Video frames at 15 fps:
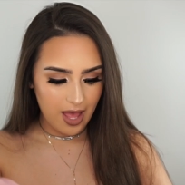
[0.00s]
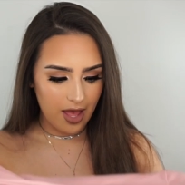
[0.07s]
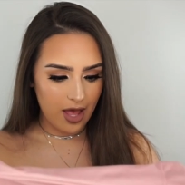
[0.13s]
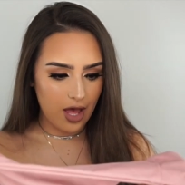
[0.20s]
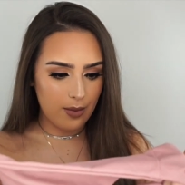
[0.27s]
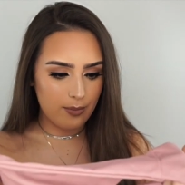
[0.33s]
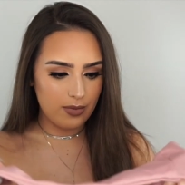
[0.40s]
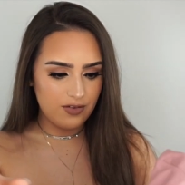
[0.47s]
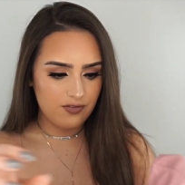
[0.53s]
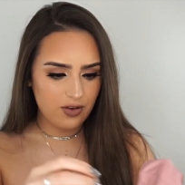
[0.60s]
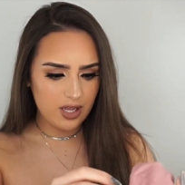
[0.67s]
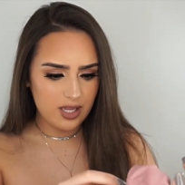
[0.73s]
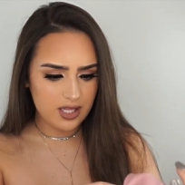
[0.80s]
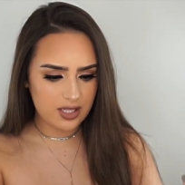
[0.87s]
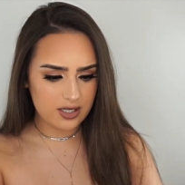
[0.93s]
Um, if
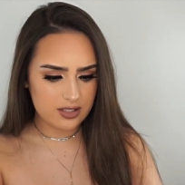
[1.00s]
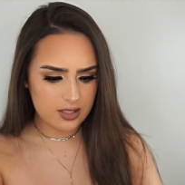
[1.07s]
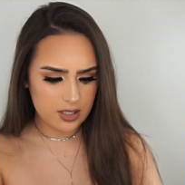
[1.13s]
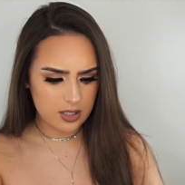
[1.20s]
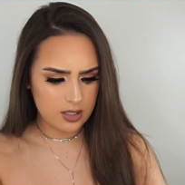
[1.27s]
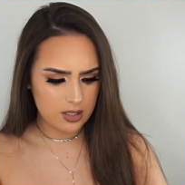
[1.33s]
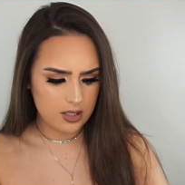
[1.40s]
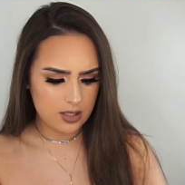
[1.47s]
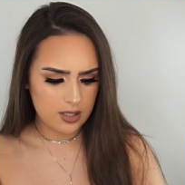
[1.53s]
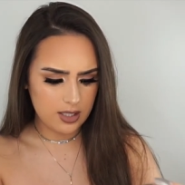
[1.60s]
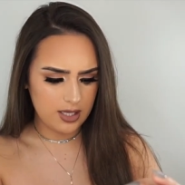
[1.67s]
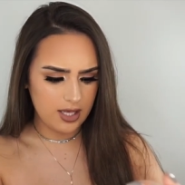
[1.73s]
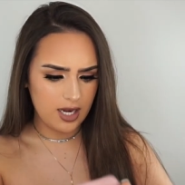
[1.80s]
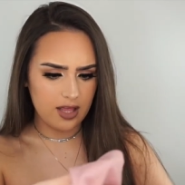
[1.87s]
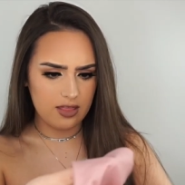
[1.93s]
I can
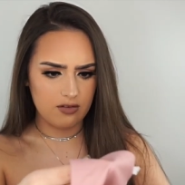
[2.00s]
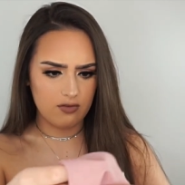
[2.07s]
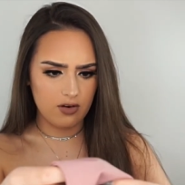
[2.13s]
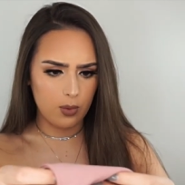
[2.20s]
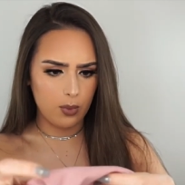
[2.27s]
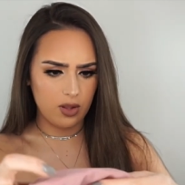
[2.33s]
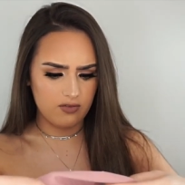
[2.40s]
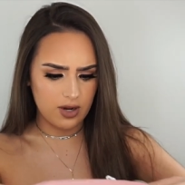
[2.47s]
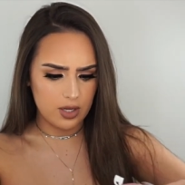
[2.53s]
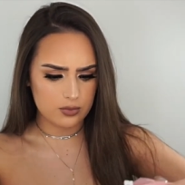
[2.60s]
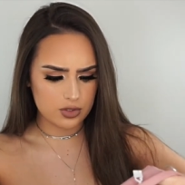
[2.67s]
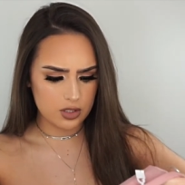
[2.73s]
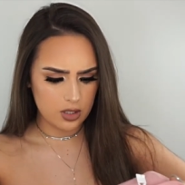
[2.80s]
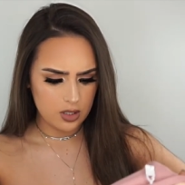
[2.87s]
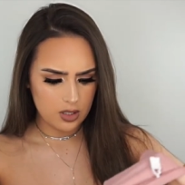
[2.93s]
get it the right way round.